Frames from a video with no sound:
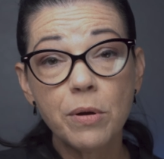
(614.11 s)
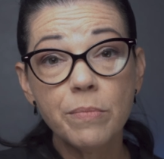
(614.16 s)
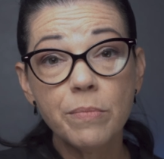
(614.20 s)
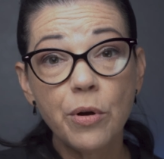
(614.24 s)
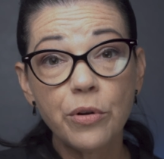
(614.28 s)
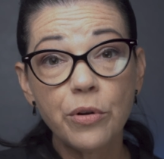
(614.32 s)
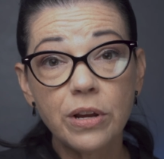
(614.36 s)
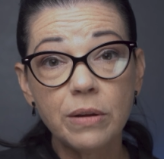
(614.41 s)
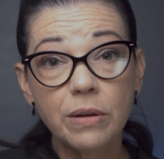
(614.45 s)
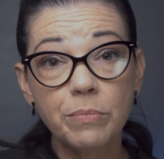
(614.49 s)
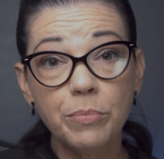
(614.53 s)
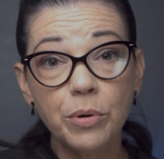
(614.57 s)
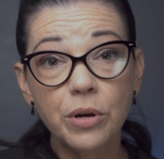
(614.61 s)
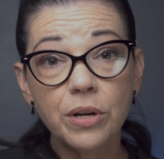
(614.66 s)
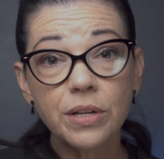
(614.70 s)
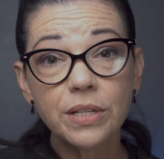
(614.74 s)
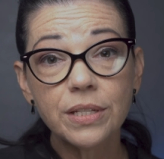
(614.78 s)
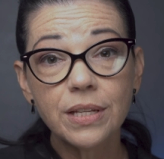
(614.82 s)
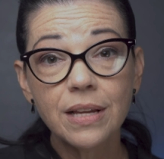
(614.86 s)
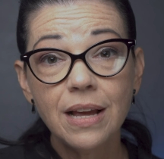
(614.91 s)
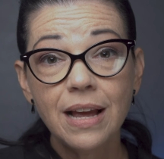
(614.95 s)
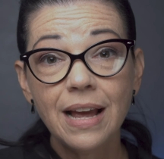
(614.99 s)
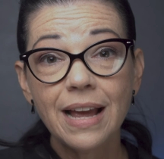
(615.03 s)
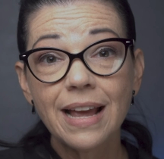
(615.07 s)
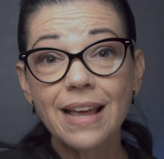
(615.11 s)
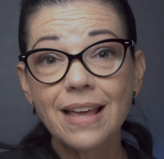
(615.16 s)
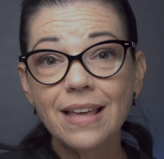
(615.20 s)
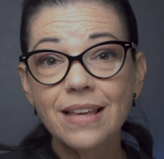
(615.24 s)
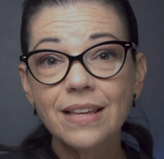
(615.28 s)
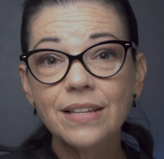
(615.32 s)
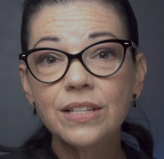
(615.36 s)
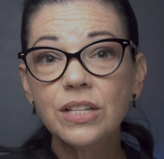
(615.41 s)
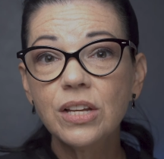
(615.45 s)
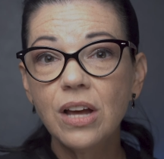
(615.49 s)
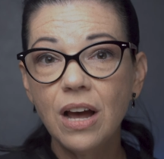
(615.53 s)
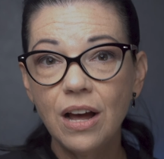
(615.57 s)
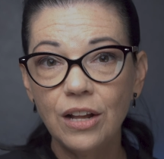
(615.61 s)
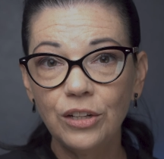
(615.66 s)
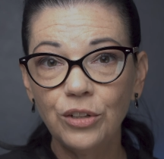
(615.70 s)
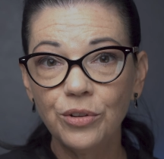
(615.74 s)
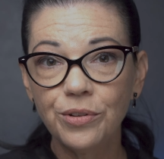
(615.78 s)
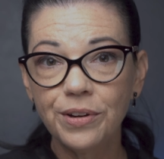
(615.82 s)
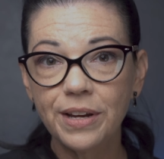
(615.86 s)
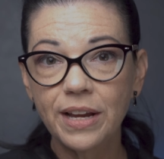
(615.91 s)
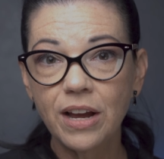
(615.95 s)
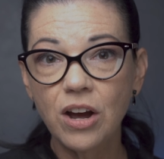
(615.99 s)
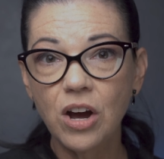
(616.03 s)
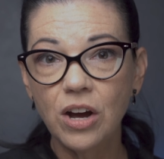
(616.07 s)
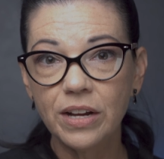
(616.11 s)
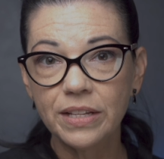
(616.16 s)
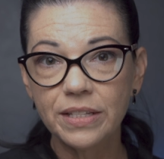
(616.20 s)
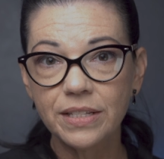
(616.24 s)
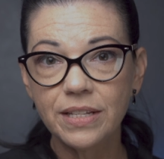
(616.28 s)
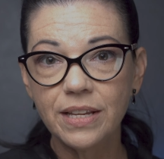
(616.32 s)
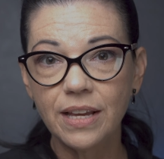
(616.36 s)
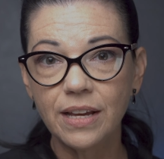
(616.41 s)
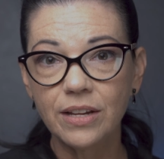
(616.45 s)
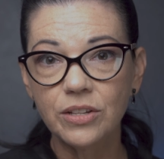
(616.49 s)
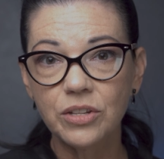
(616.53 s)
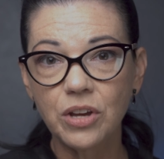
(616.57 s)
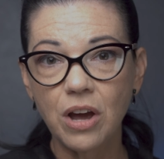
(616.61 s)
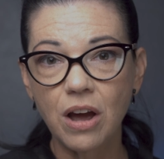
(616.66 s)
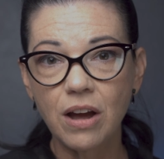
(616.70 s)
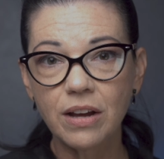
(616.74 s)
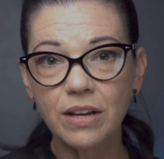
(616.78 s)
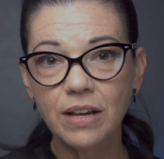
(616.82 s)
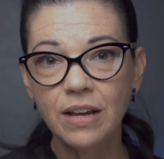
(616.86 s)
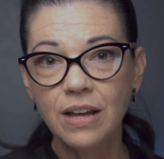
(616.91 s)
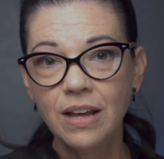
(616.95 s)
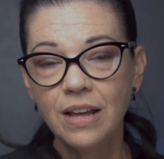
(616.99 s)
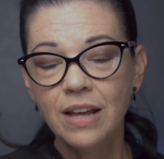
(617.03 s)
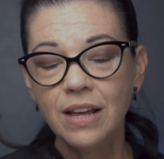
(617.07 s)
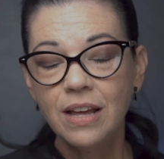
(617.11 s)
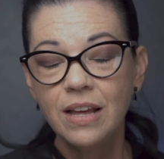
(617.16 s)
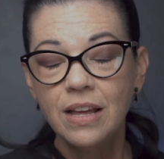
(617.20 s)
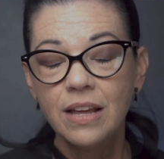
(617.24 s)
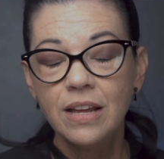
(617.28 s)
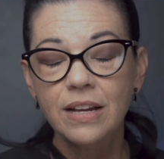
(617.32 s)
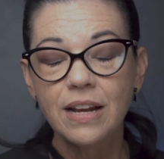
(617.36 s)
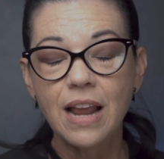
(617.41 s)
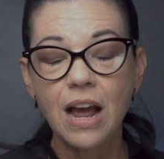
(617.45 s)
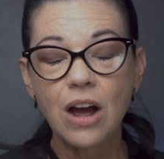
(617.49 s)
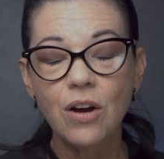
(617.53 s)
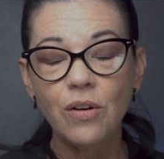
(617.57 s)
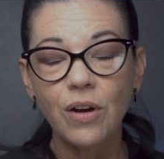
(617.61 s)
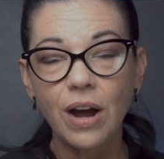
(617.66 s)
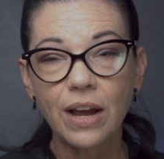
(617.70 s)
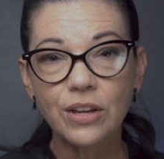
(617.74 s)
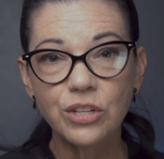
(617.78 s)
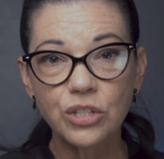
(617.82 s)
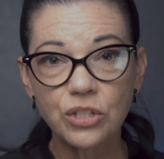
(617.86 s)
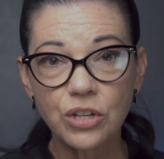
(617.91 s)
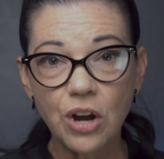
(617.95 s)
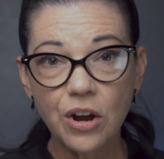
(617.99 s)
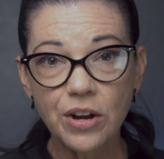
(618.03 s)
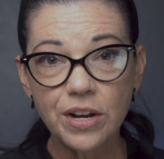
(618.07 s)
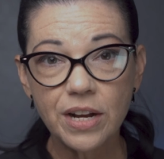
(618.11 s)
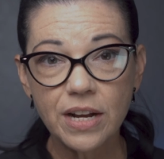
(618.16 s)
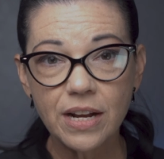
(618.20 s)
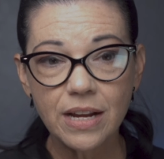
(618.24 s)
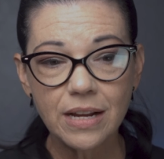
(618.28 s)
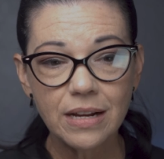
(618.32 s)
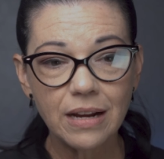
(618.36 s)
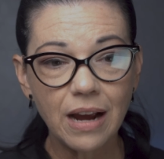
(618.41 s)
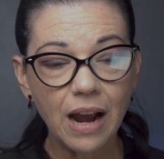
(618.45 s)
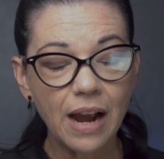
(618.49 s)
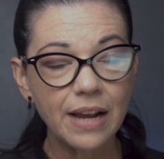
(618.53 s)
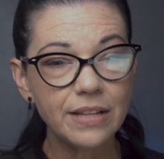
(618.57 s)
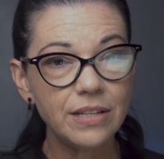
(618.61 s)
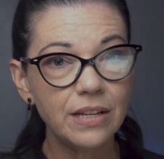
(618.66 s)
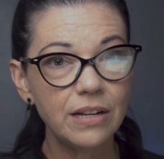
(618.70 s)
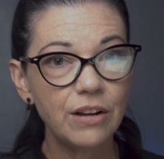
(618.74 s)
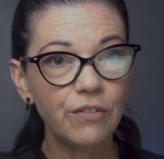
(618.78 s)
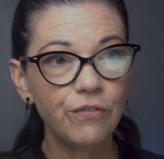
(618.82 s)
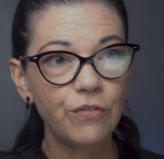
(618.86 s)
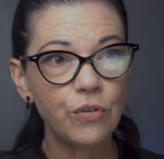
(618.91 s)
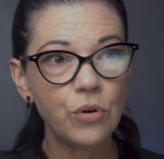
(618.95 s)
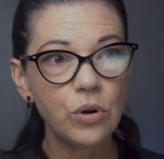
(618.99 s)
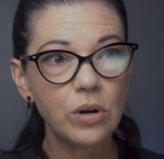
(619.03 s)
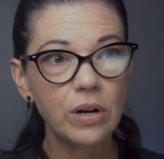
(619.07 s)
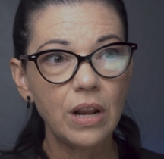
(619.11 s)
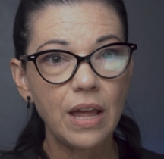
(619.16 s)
promoting books is coloring on TikTok. Now, I started it, I did it for